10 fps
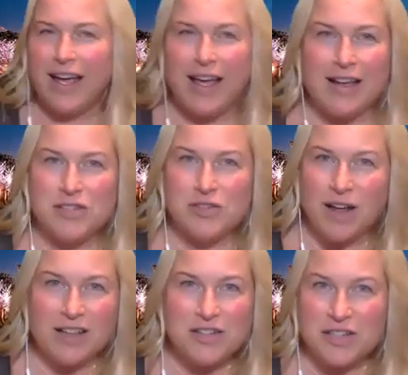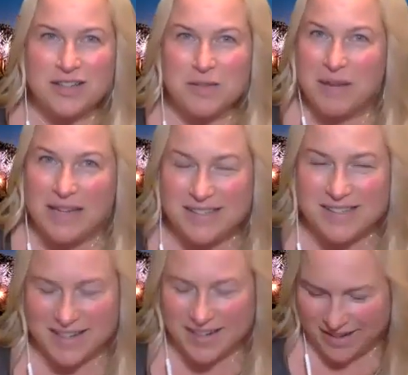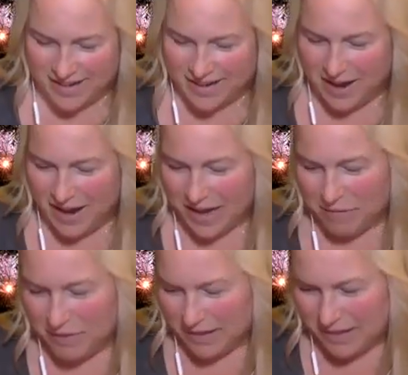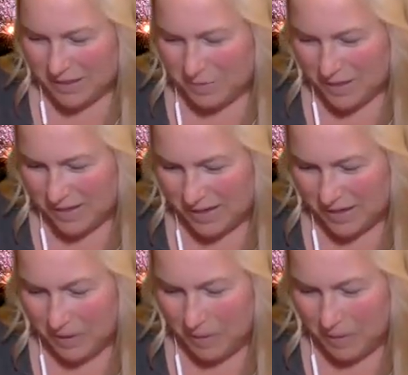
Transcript: Astrology is amazing. It really is amazing.